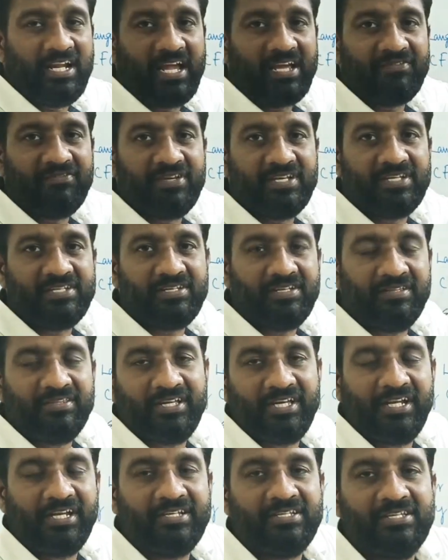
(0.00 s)
language
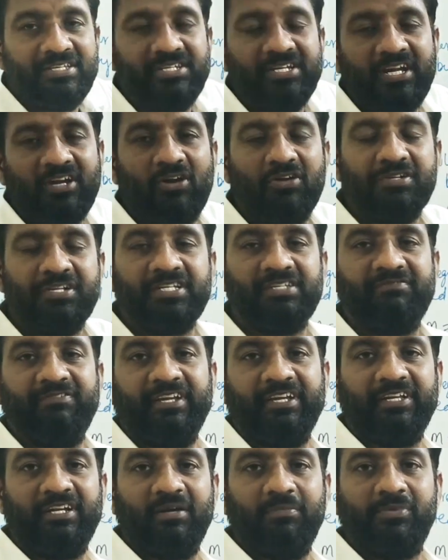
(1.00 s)
there exists a
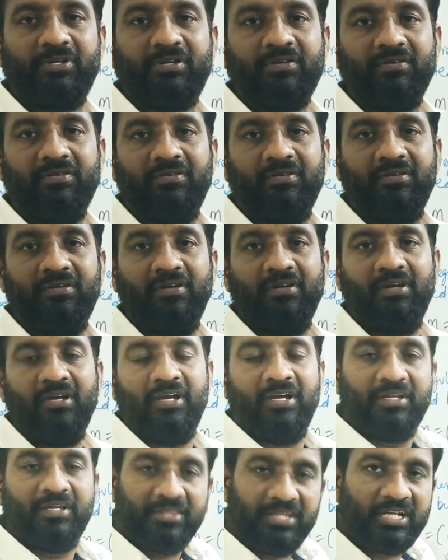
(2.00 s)
context-free grammar.
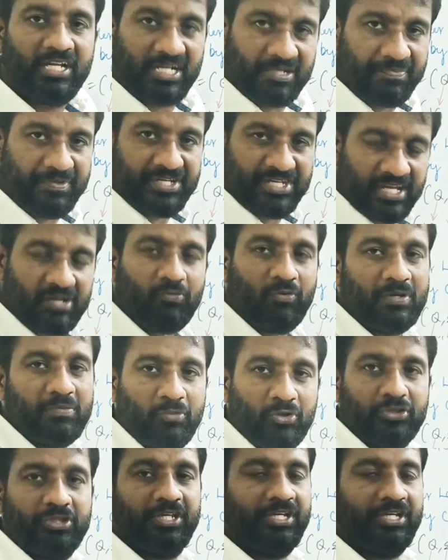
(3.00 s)
Then let me take one more